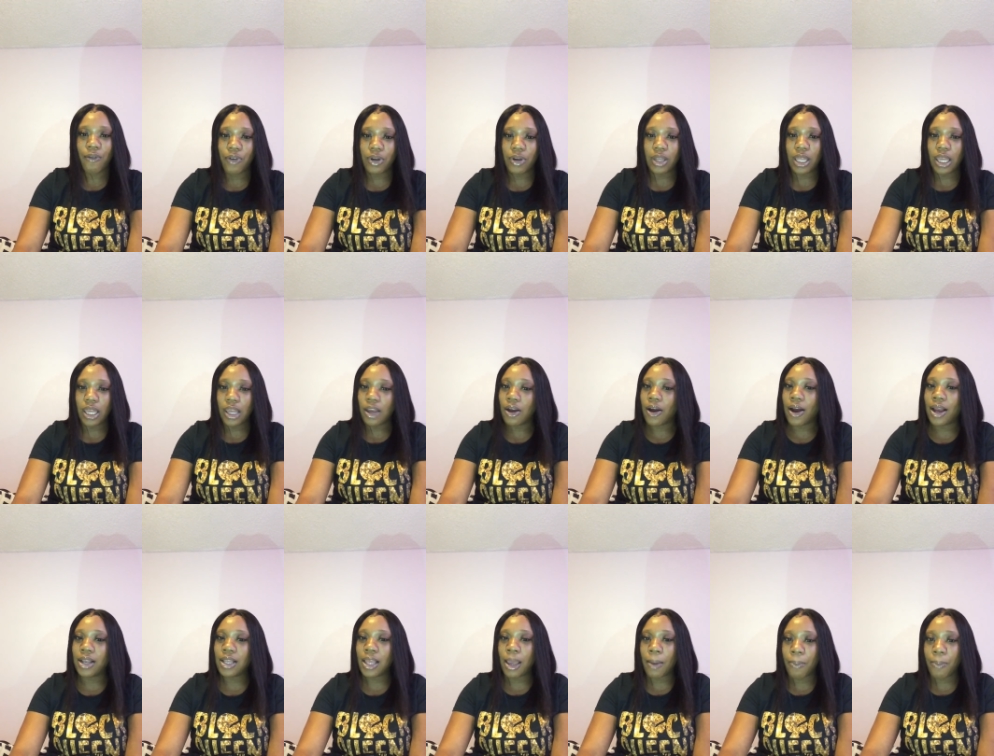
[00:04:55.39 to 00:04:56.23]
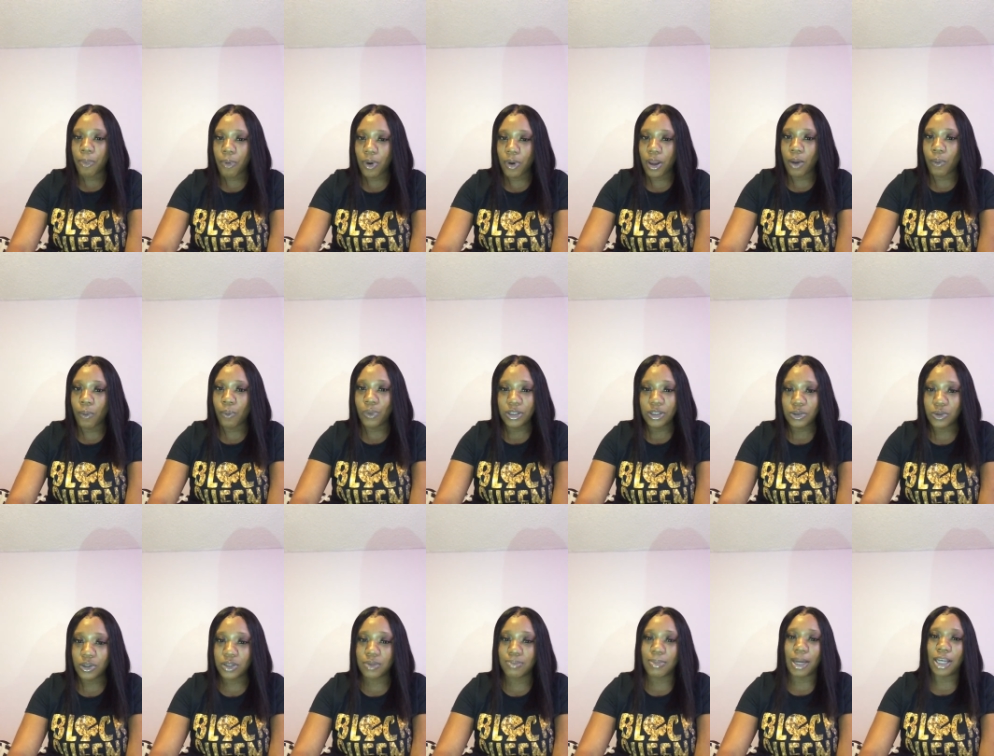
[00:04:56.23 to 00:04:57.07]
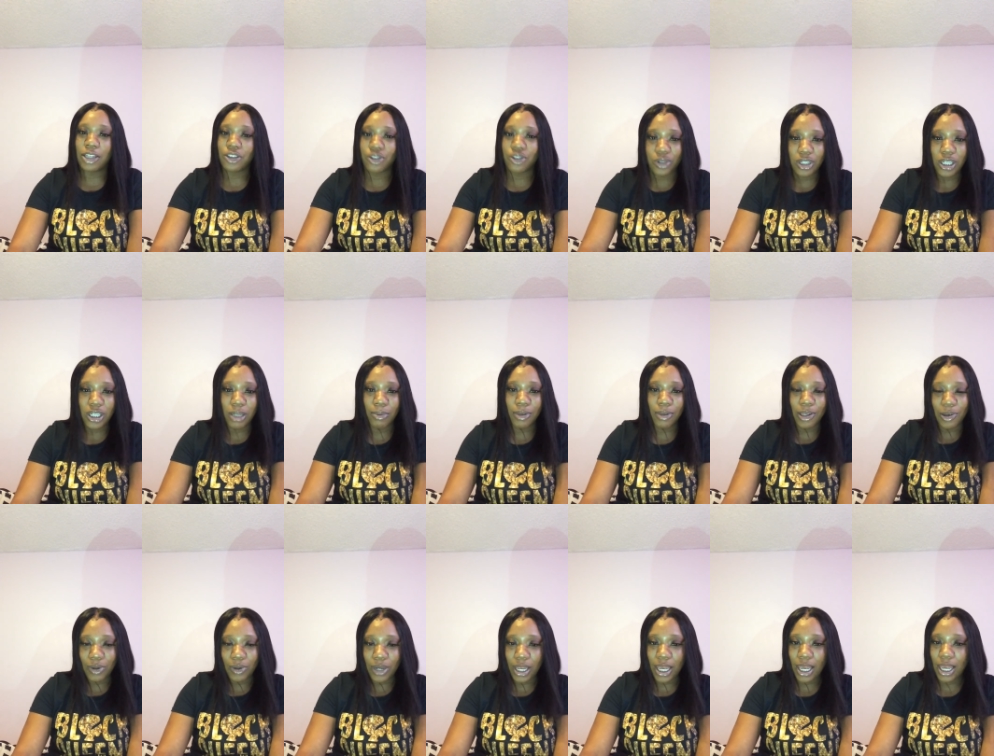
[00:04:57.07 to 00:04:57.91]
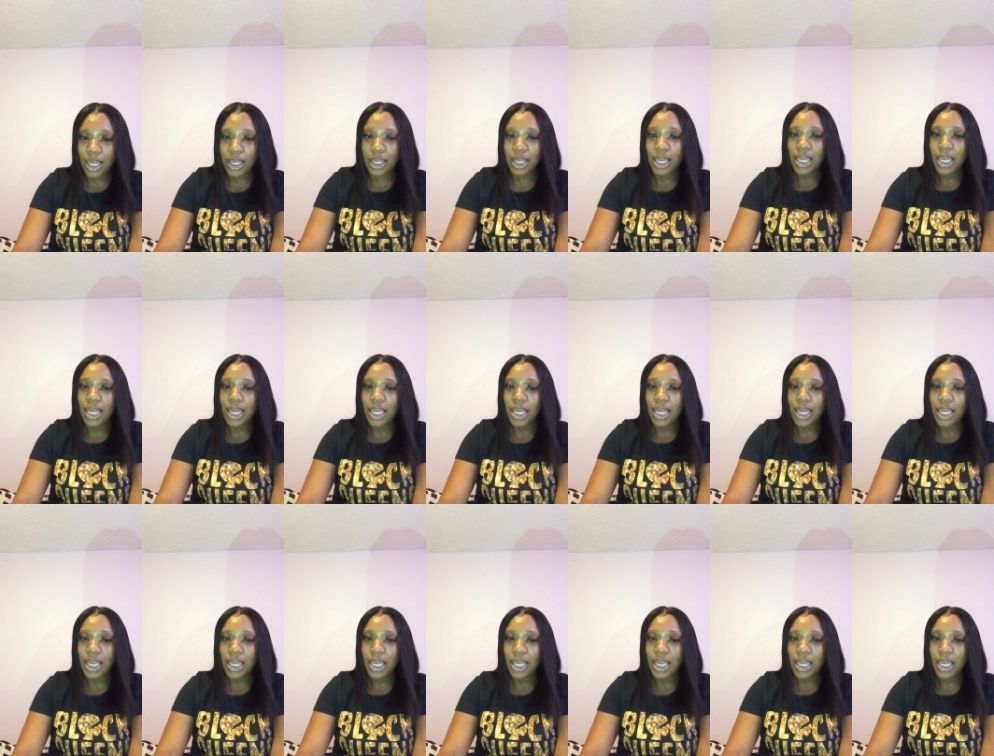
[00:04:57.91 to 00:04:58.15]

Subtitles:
for the ER at that point, which was my dream unit.